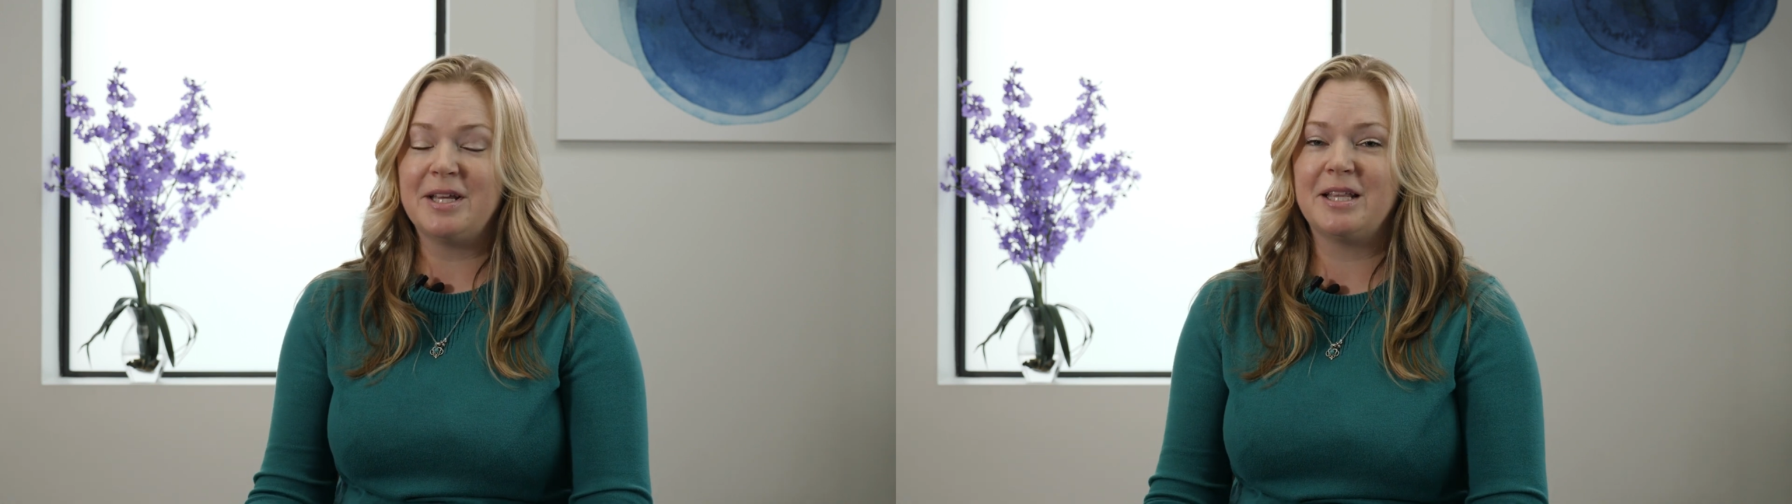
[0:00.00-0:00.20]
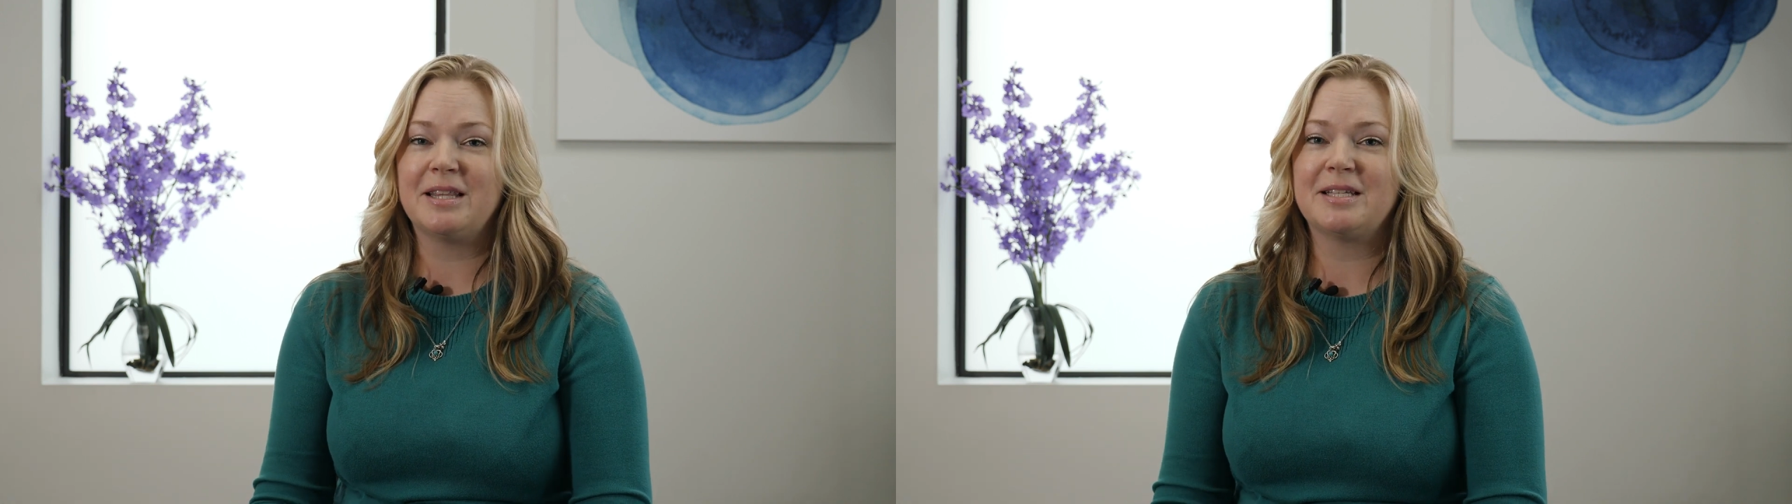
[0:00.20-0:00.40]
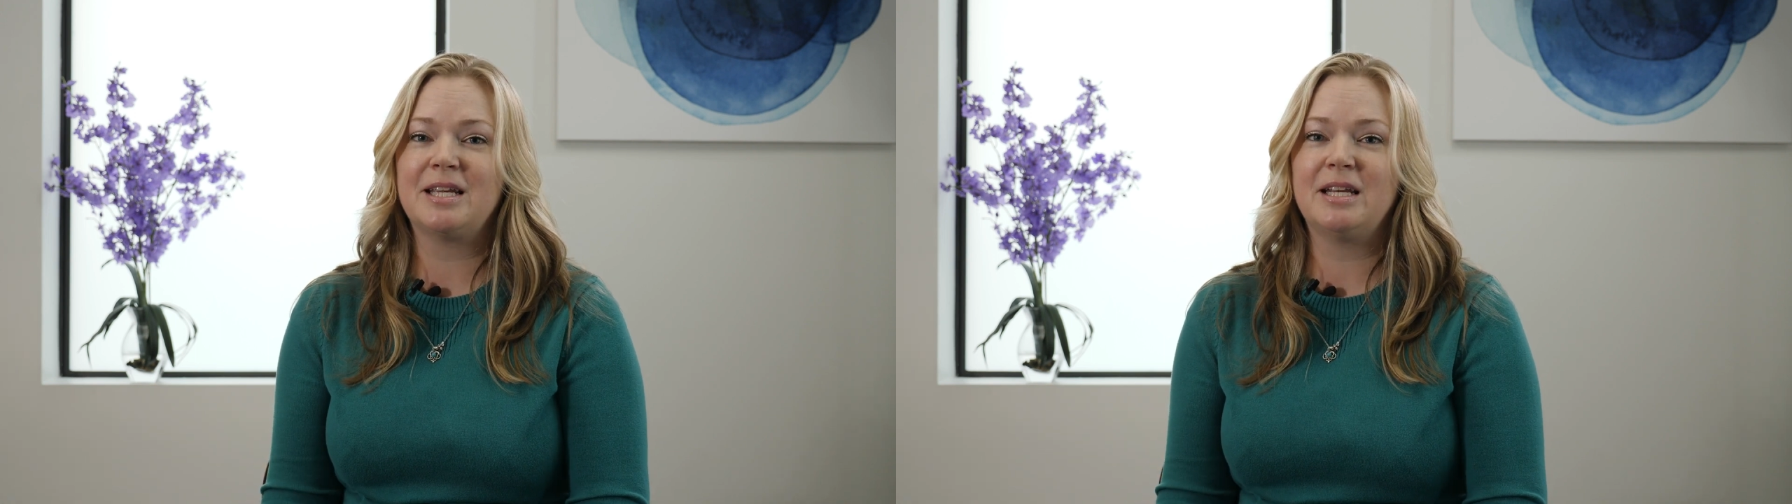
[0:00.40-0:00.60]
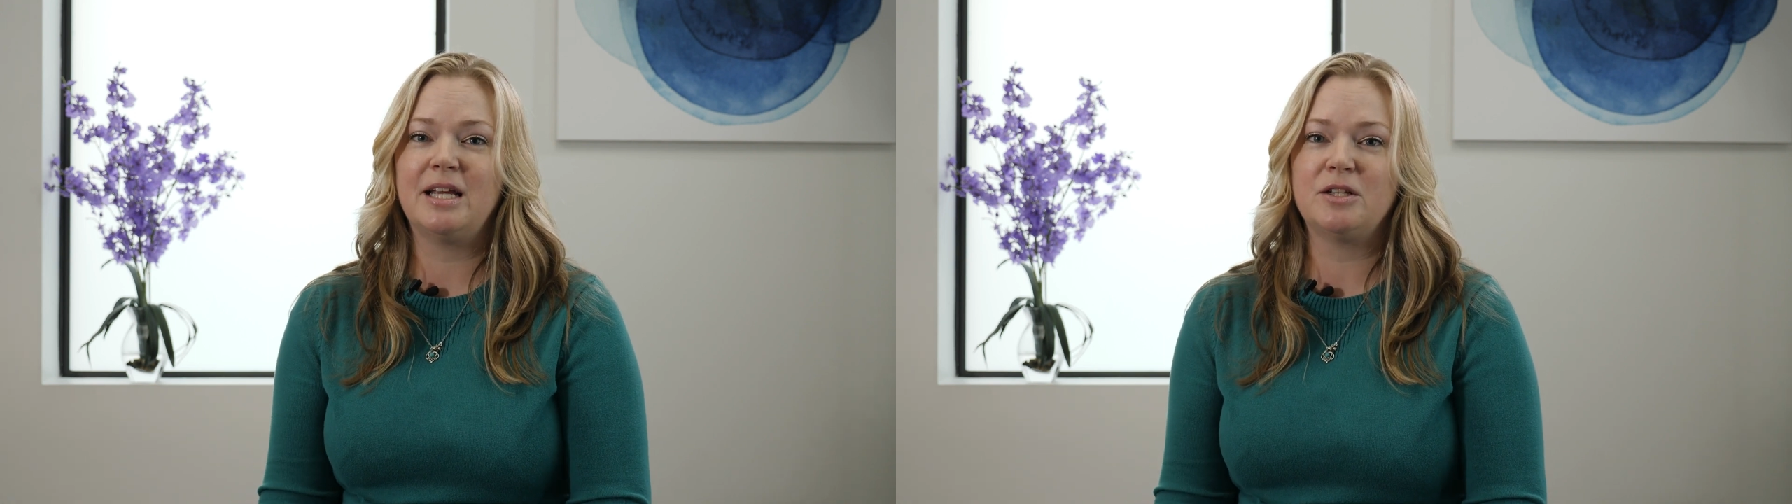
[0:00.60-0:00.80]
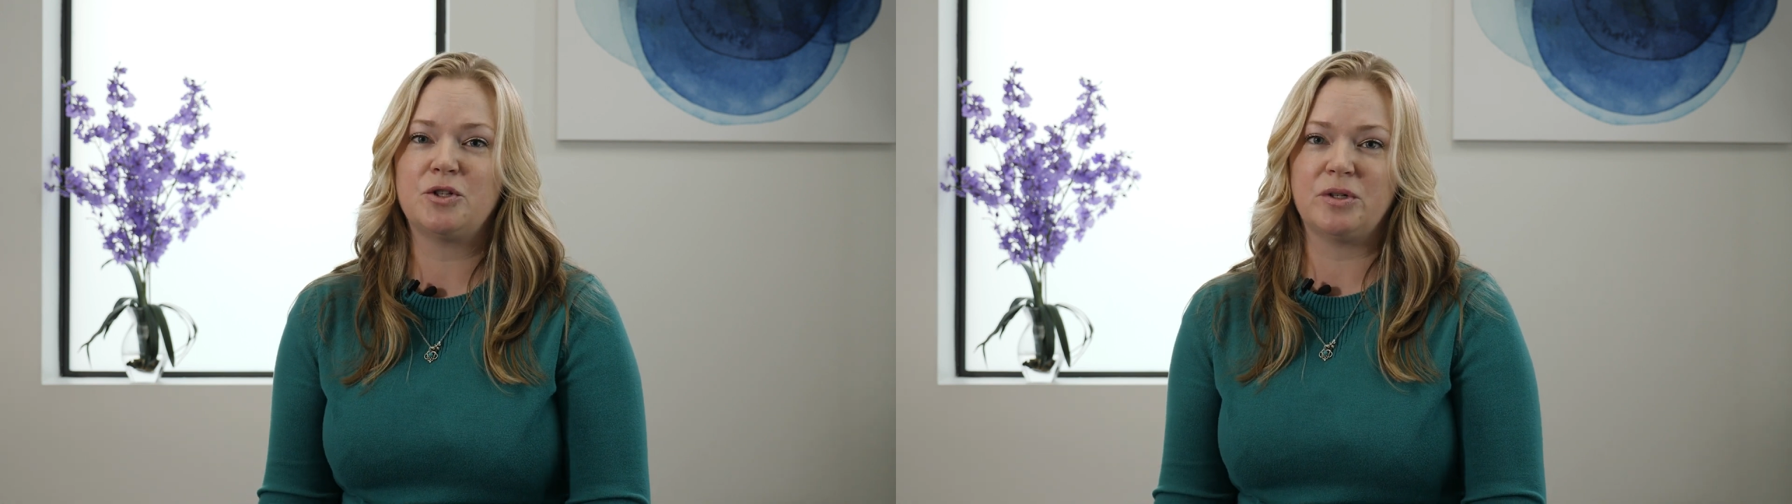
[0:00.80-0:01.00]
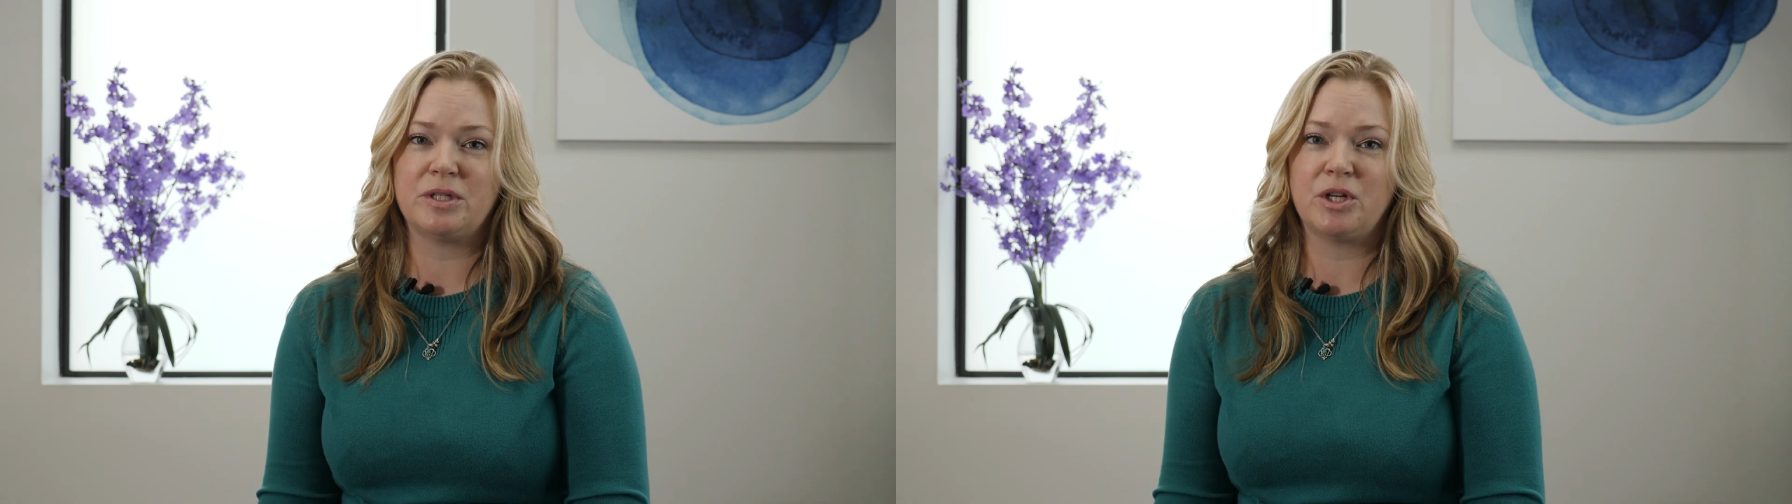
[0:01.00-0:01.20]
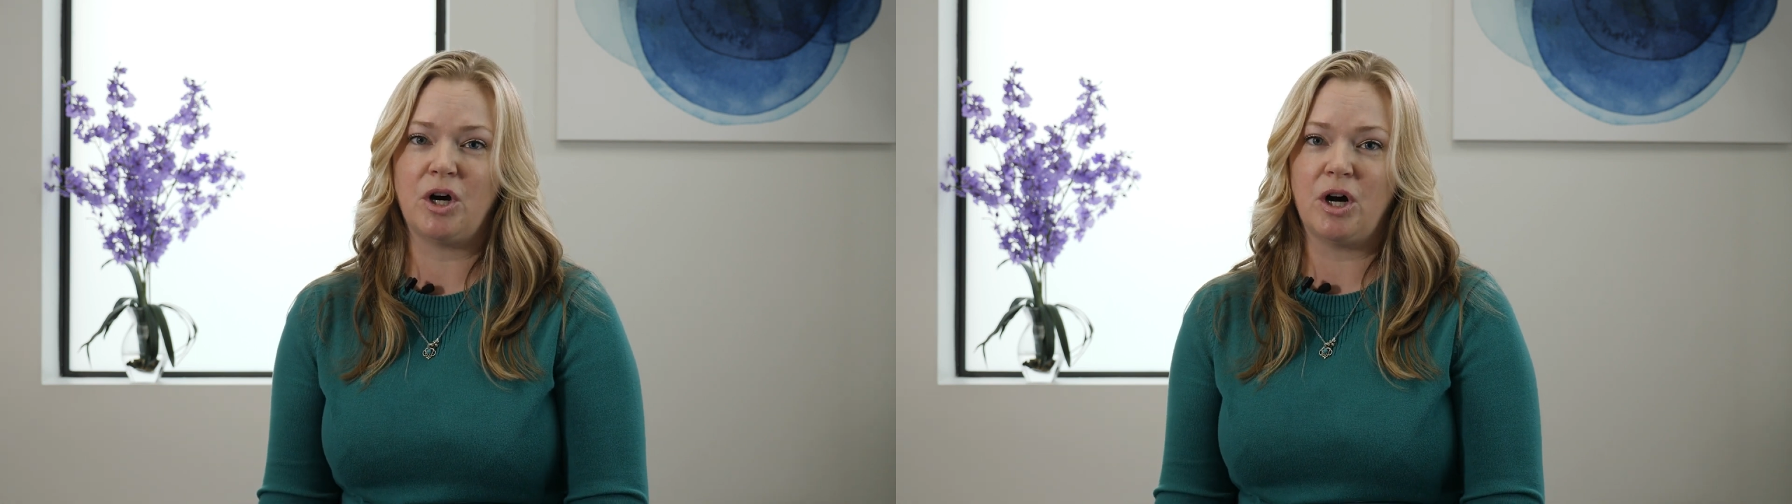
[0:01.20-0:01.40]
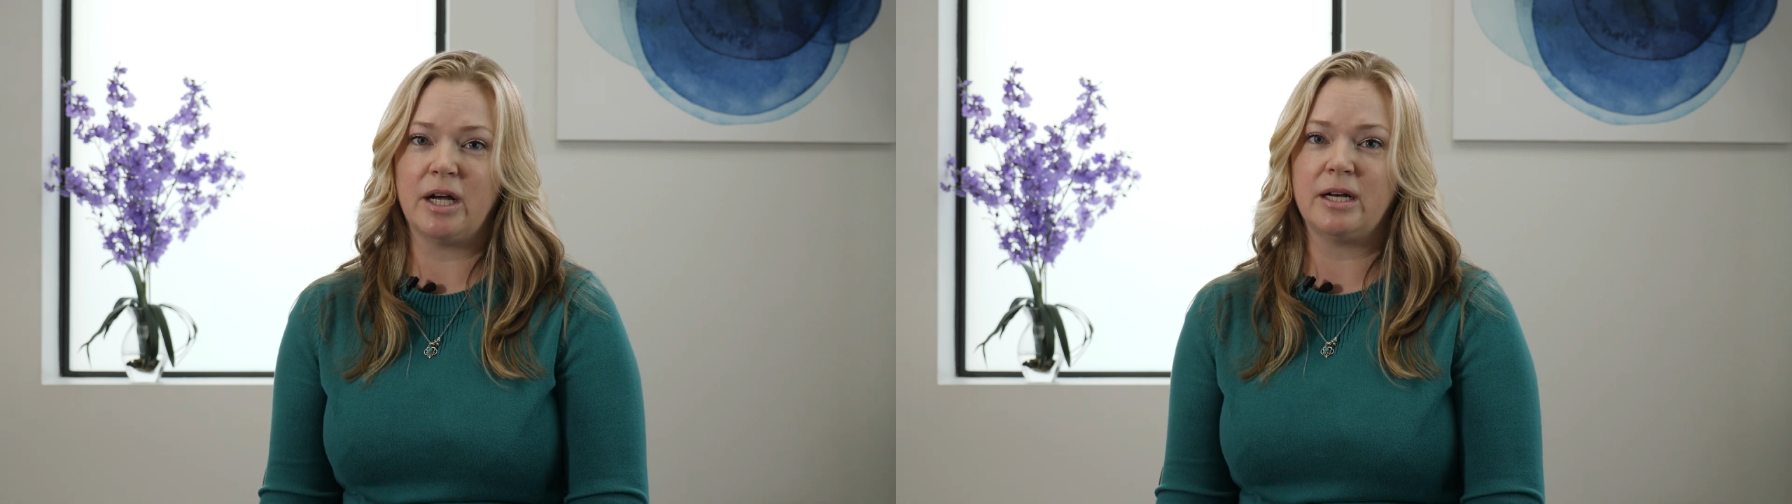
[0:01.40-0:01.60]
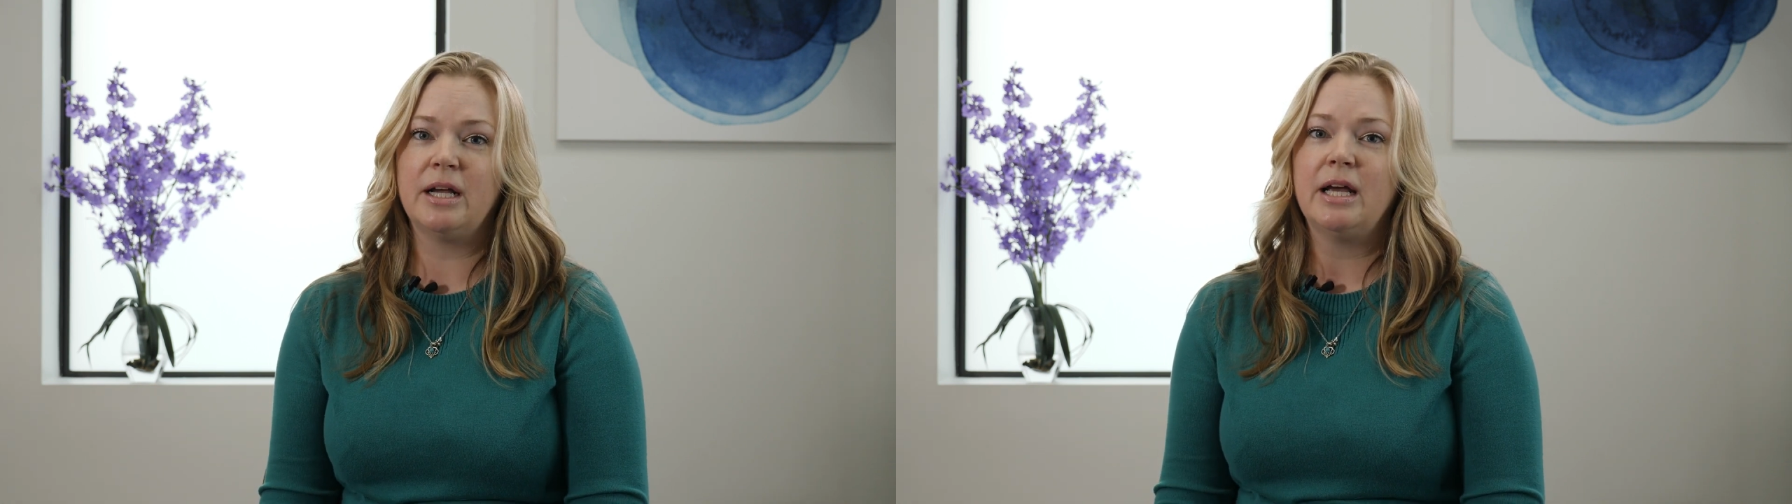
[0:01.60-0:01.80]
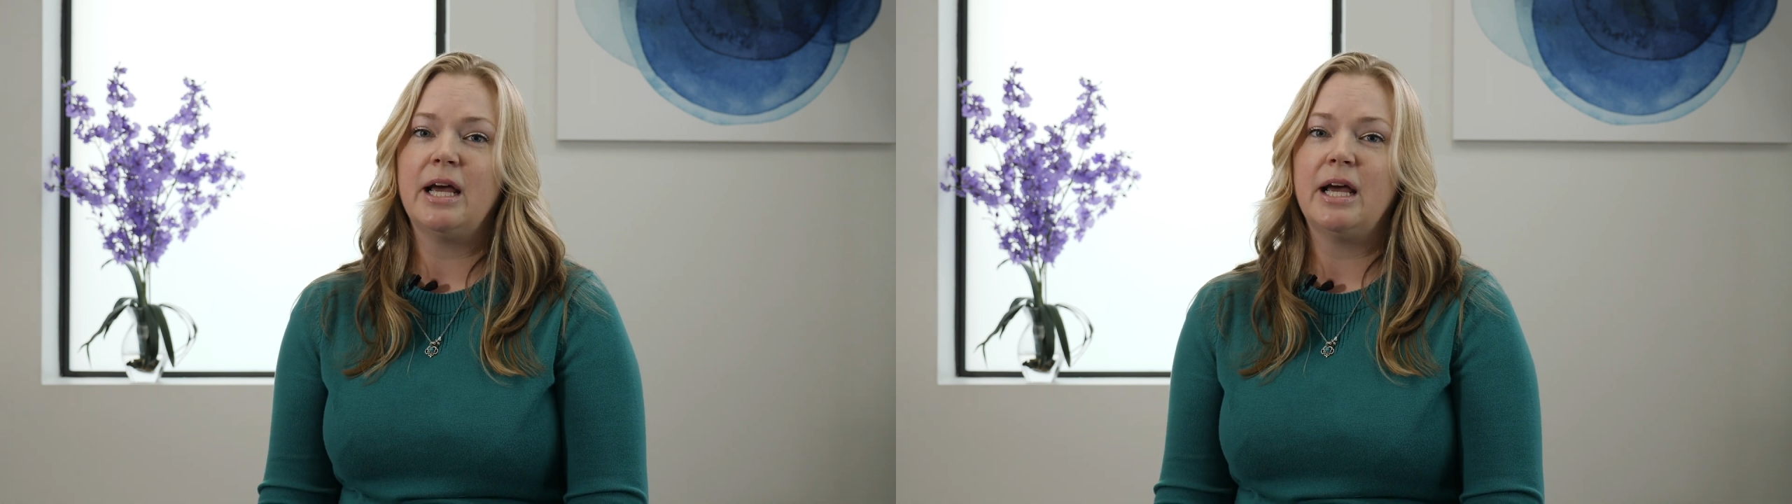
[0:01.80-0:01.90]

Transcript: that the skin cancer is gone.